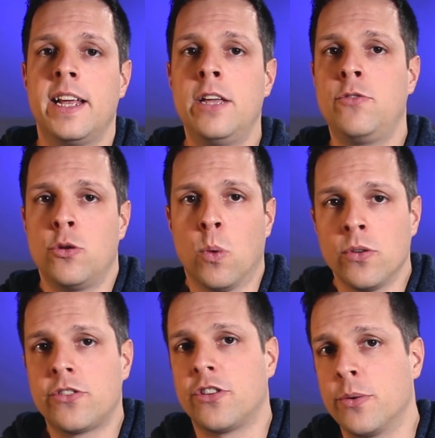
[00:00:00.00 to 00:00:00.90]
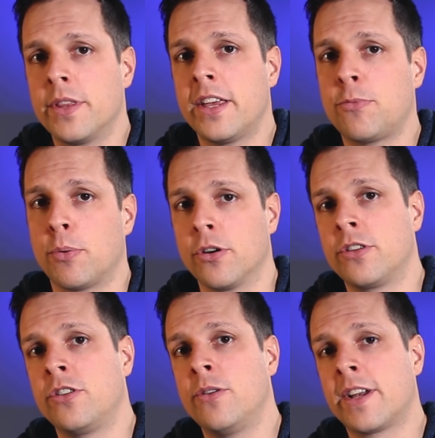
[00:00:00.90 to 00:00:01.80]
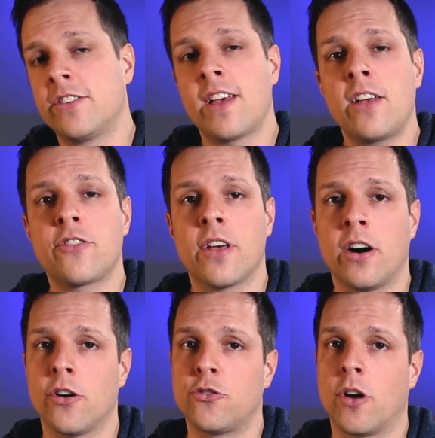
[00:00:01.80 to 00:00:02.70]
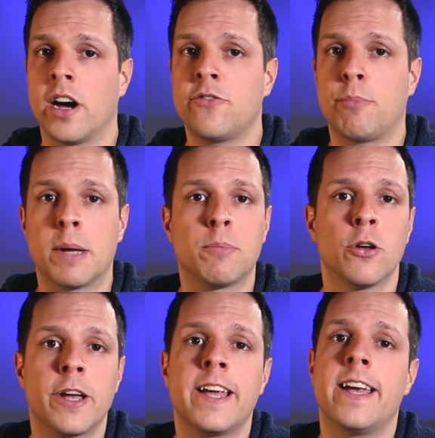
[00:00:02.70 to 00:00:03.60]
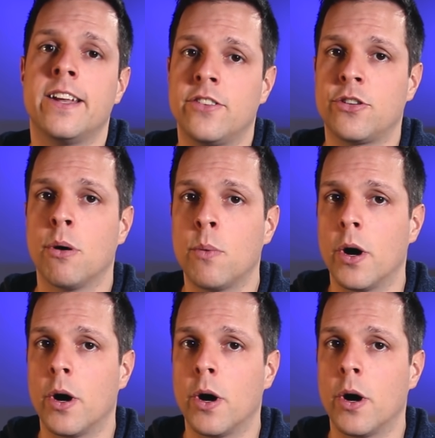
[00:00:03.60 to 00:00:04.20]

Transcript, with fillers: If you want to at this point, you can test the hard drive by plugging it into a